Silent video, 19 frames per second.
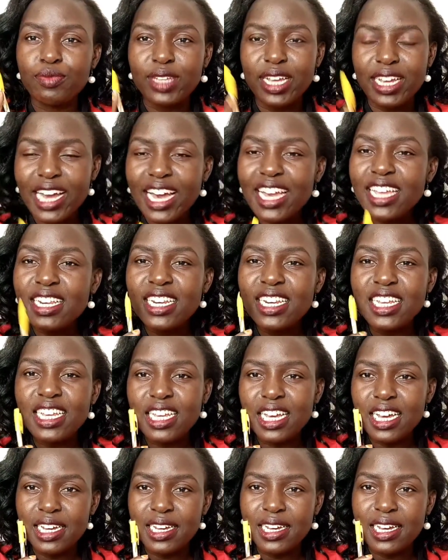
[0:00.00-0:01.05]
kindly
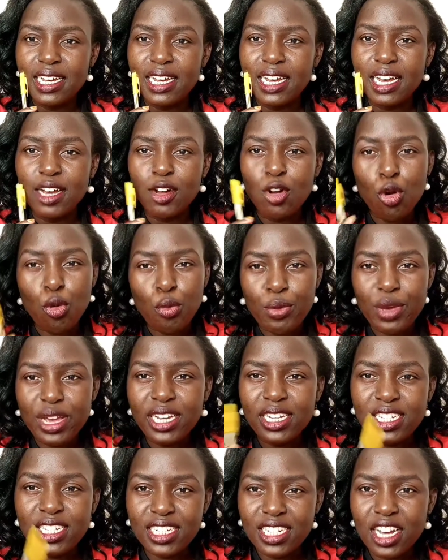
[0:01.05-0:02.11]

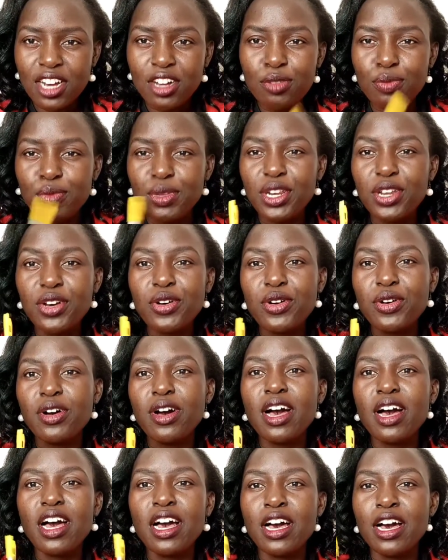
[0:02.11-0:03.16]
comment down below
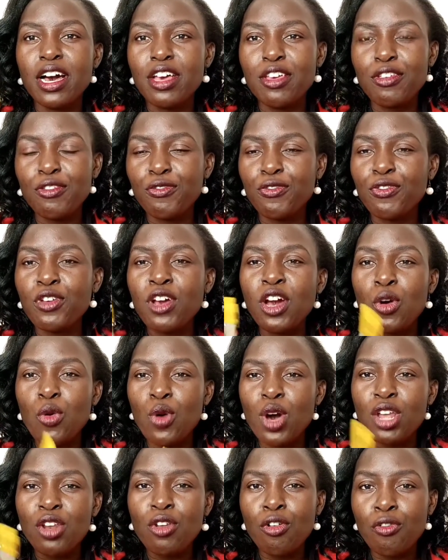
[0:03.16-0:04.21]
if you are
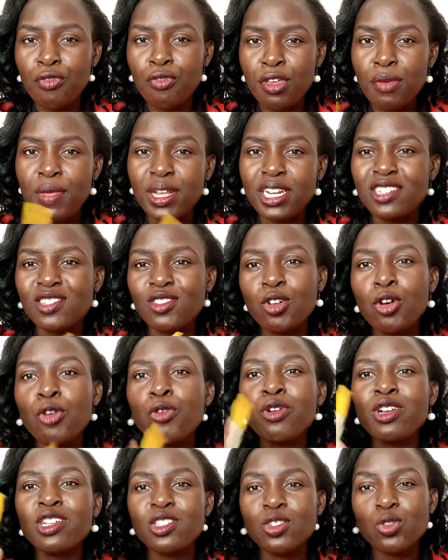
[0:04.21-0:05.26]
one of them that is
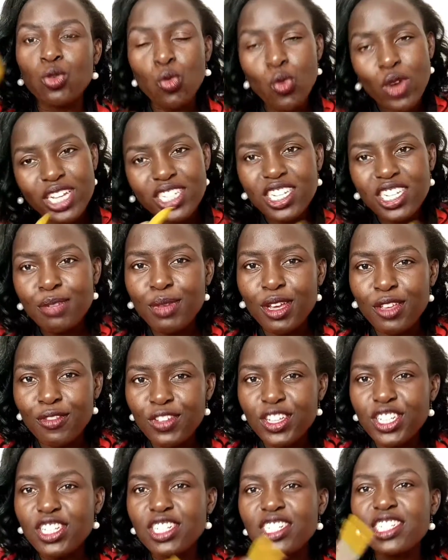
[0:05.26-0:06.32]
always watching my
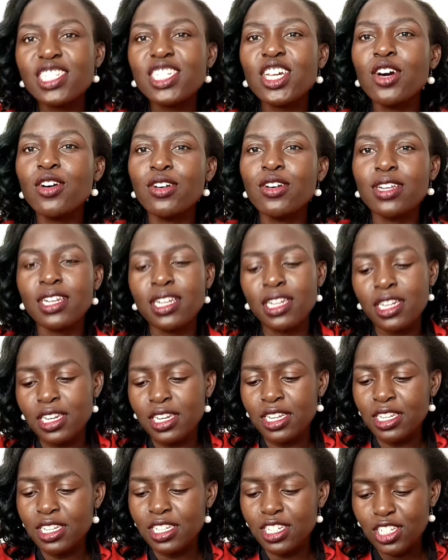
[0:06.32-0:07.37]
videos, or
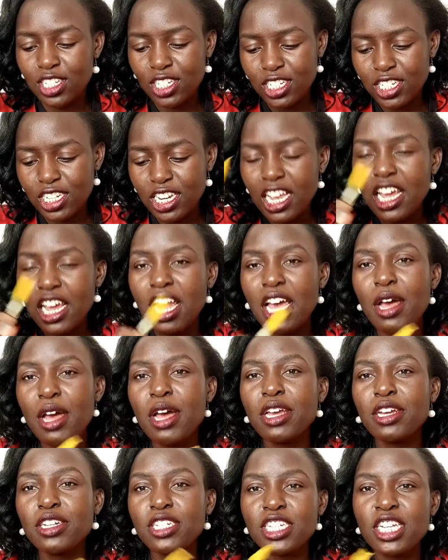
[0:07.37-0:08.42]

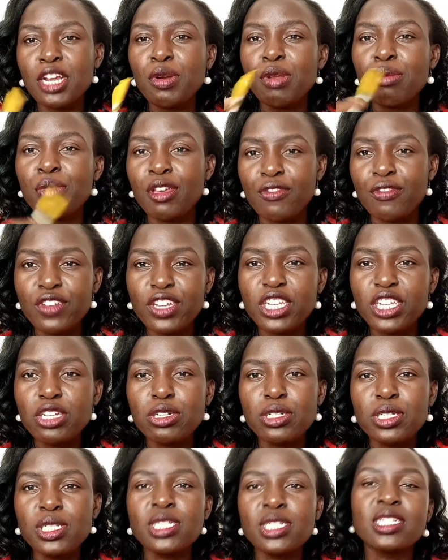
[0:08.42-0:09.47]
sharing my videos.